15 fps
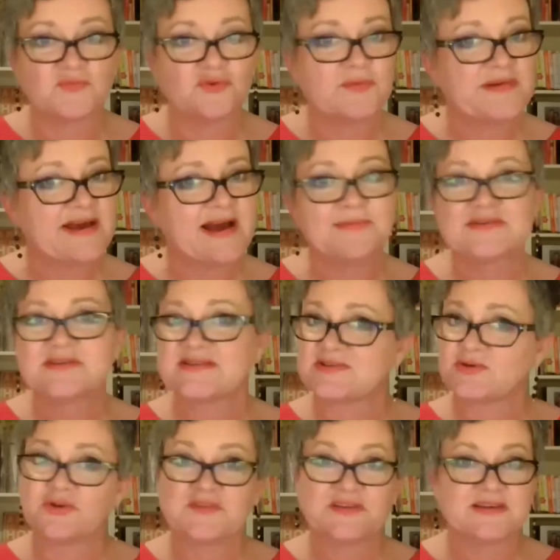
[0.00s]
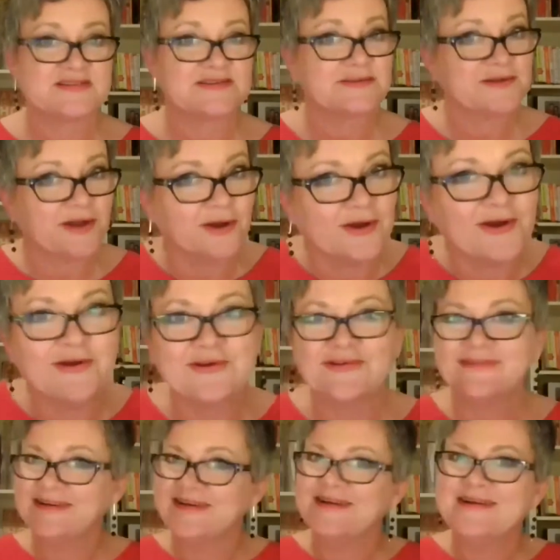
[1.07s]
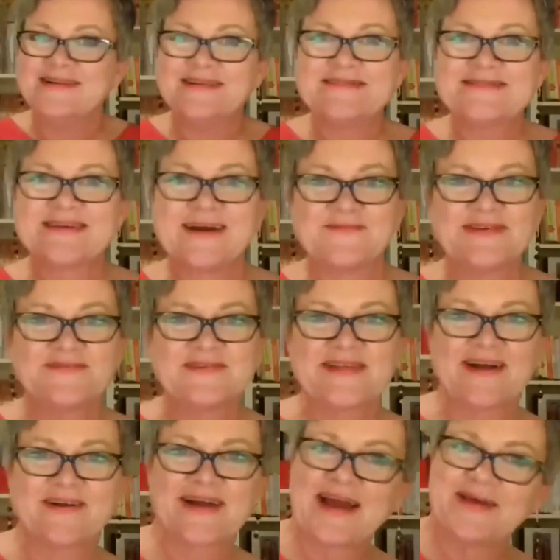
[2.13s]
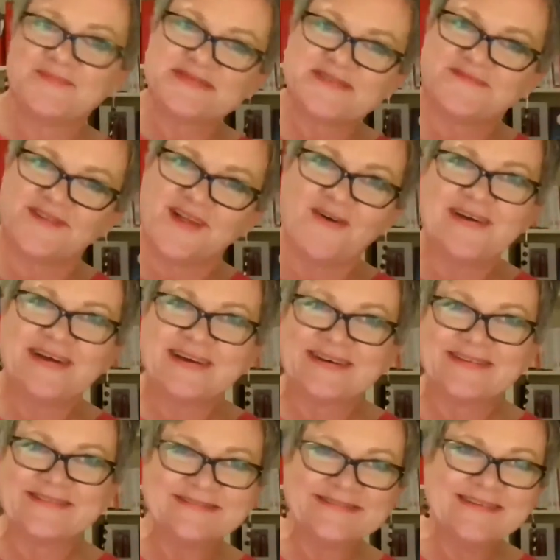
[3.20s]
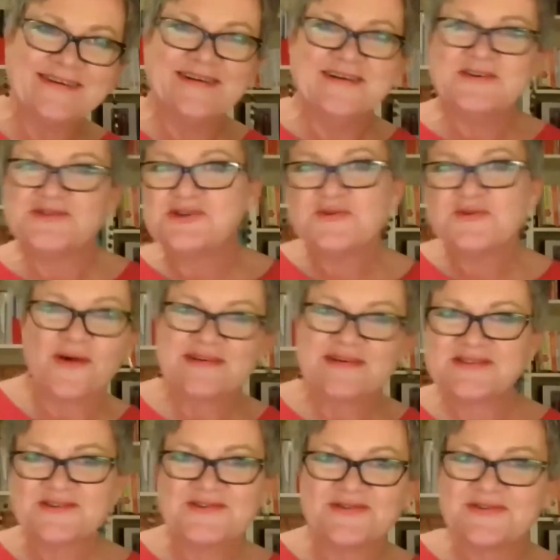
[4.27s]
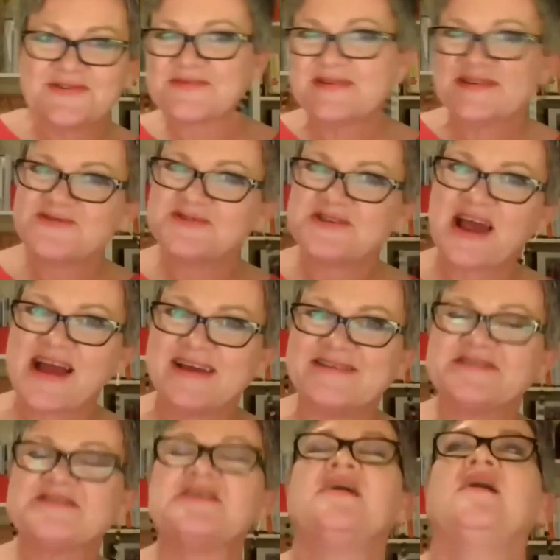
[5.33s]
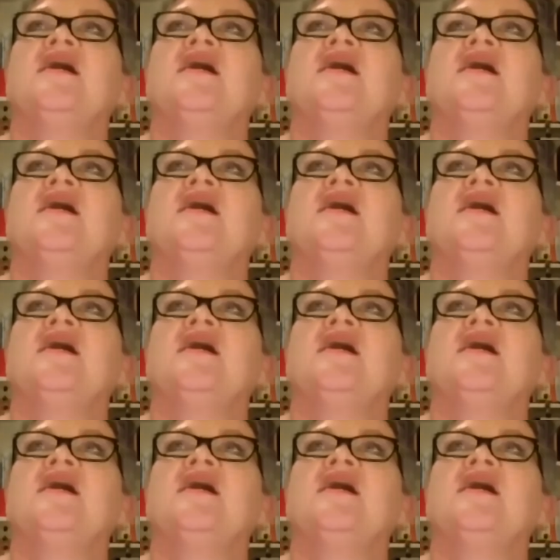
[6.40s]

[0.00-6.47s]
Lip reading: We'll be able to sort this, Let's come in with our capes are flowing and do what we do, because we do change.